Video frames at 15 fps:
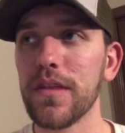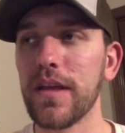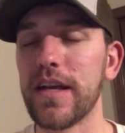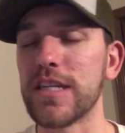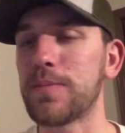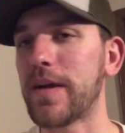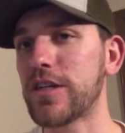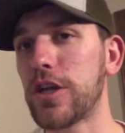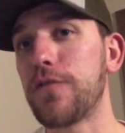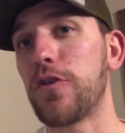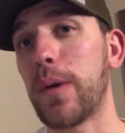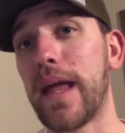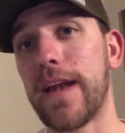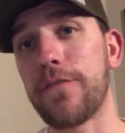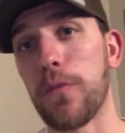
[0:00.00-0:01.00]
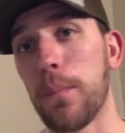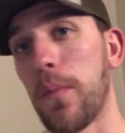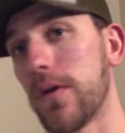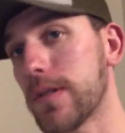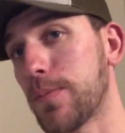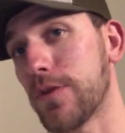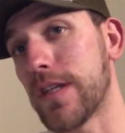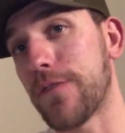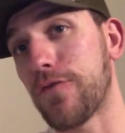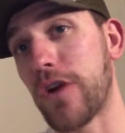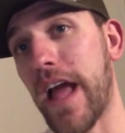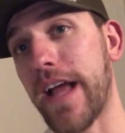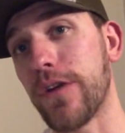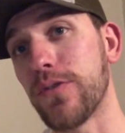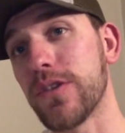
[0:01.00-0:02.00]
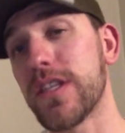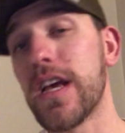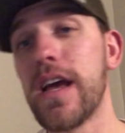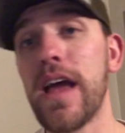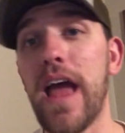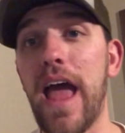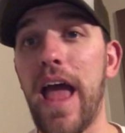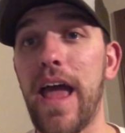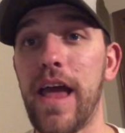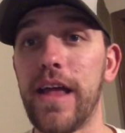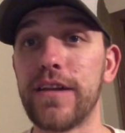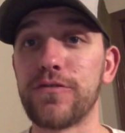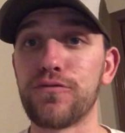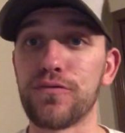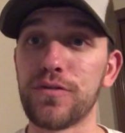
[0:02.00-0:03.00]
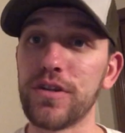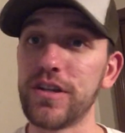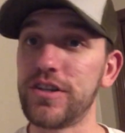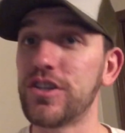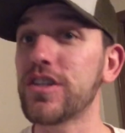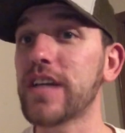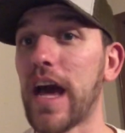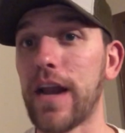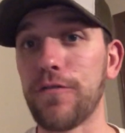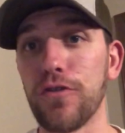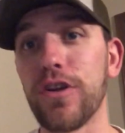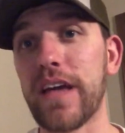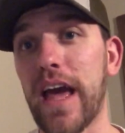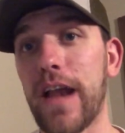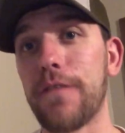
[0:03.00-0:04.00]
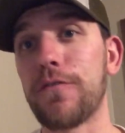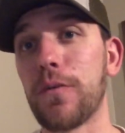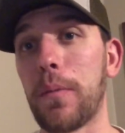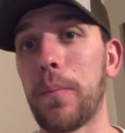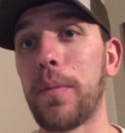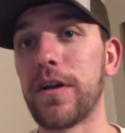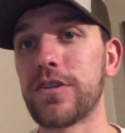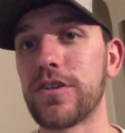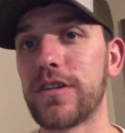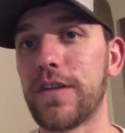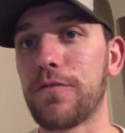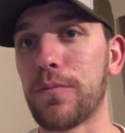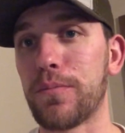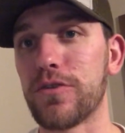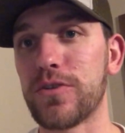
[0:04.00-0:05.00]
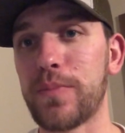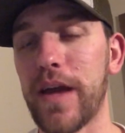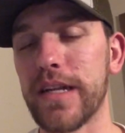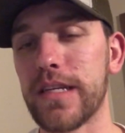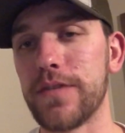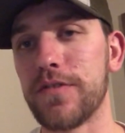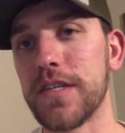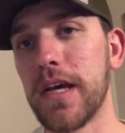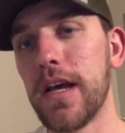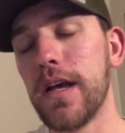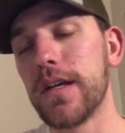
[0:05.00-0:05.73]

Especially if you hit it from multiple different angles and really just kind of look at it from a bunch of different perspectives.